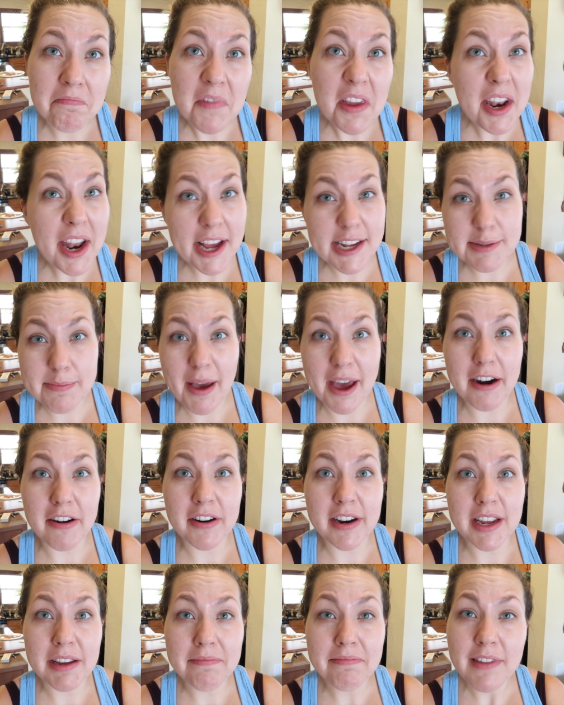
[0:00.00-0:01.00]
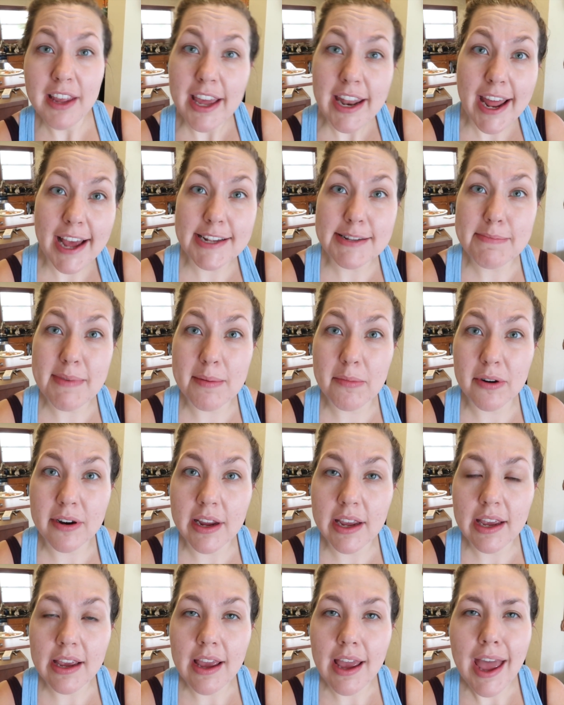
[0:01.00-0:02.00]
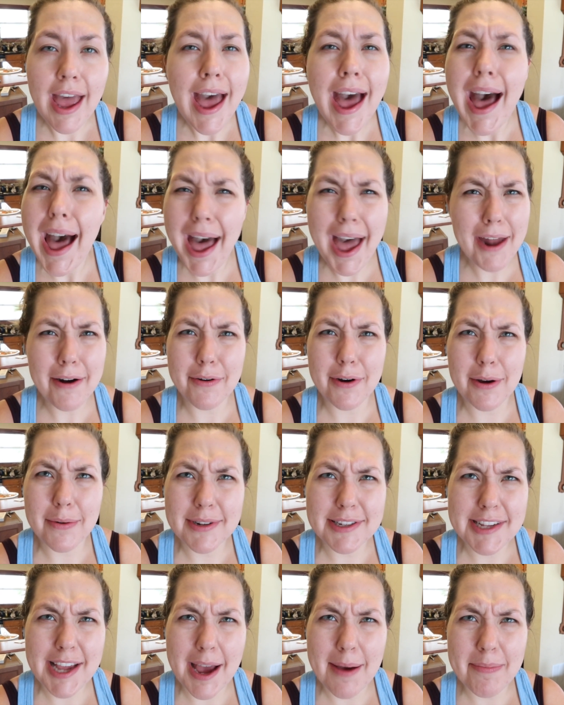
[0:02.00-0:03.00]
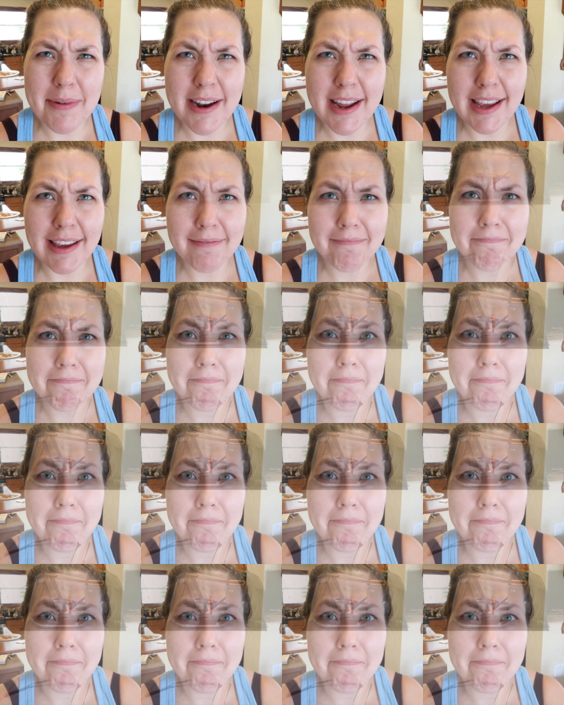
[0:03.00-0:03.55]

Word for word: It has battery, it has memory. I don't know what's happening.